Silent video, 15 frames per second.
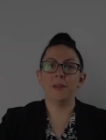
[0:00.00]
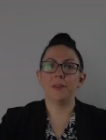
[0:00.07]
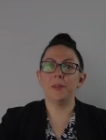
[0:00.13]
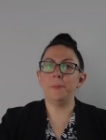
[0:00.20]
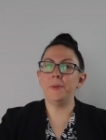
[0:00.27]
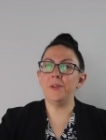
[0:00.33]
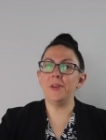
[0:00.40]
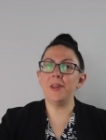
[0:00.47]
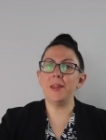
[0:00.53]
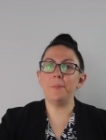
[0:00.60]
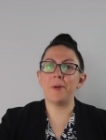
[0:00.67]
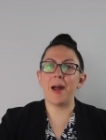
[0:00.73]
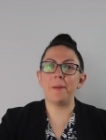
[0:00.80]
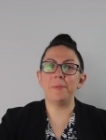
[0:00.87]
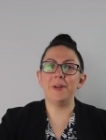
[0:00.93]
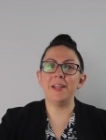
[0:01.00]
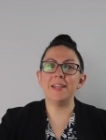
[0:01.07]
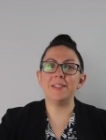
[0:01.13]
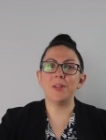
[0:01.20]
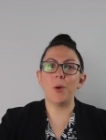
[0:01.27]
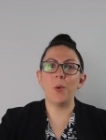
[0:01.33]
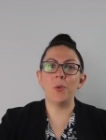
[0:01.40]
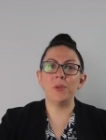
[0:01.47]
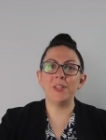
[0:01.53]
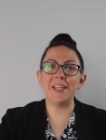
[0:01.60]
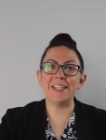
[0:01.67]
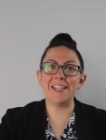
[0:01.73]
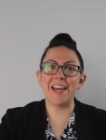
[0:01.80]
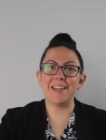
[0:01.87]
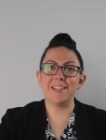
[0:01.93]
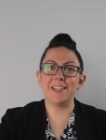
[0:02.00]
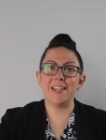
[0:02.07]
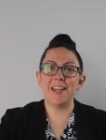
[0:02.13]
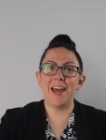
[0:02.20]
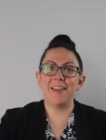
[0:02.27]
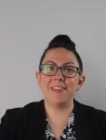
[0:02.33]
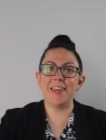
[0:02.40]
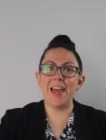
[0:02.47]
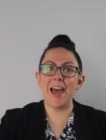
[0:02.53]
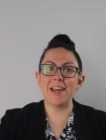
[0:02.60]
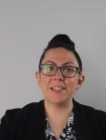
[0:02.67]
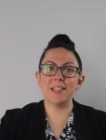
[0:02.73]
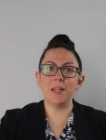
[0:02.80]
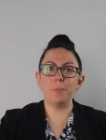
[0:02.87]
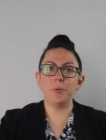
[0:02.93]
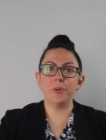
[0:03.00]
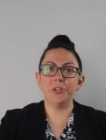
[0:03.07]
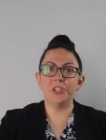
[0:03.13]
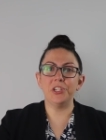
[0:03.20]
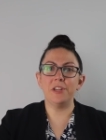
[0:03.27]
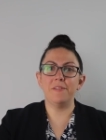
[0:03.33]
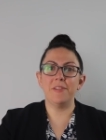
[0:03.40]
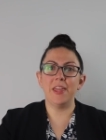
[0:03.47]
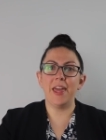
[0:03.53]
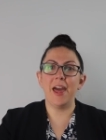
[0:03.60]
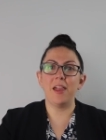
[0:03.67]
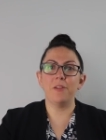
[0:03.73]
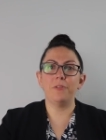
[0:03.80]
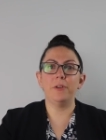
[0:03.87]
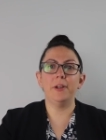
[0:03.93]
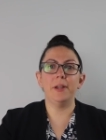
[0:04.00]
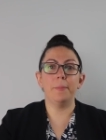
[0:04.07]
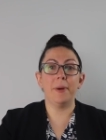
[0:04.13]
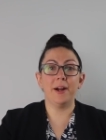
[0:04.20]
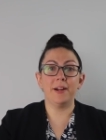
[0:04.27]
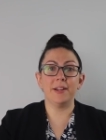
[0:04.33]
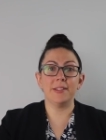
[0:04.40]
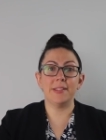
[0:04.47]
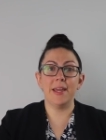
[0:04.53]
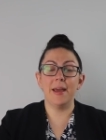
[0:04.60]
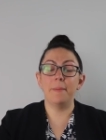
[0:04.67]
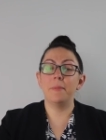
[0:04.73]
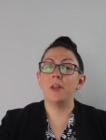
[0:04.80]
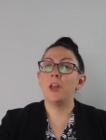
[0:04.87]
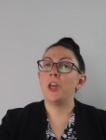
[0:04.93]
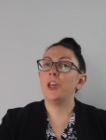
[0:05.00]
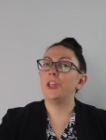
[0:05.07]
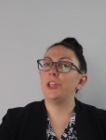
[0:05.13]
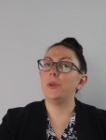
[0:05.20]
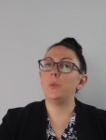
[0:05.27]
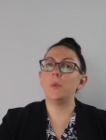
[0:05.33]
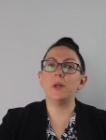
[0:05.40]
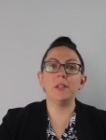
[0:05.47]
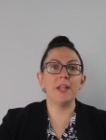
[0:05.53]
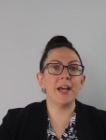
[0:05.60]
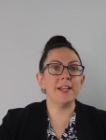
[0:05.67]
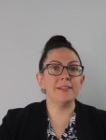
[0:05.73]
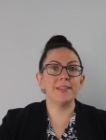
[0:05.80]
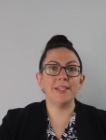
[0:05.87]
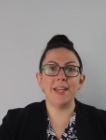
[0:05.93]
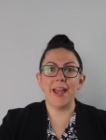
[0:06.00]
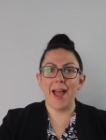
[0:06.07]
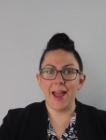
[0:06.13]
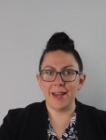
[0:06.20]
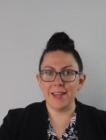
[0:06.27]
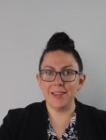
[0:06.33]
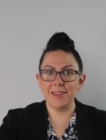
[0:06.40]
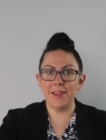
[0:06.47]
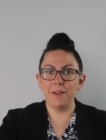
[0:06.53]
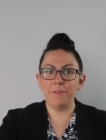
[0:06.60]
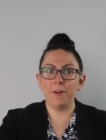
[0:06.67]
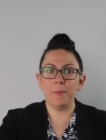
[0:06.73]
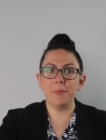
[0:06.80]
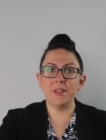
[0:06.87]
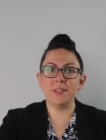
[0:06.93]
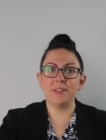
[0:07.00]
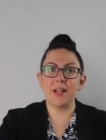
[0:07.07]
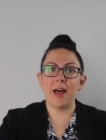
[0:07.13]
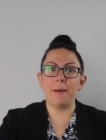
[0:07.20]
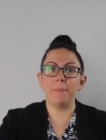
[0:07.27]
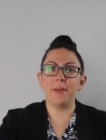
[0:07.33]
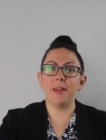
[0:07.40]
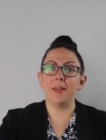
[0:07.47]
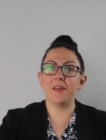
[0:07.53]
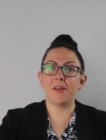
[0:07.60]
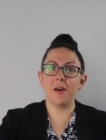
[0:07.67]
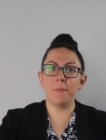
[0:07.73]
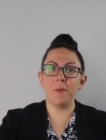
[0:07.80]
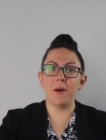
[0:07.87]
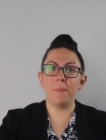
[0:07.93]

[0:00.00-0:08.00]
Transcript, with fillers: Community property is only tested on the essay portion of the California Bar Exam. You will not see anything from this topic come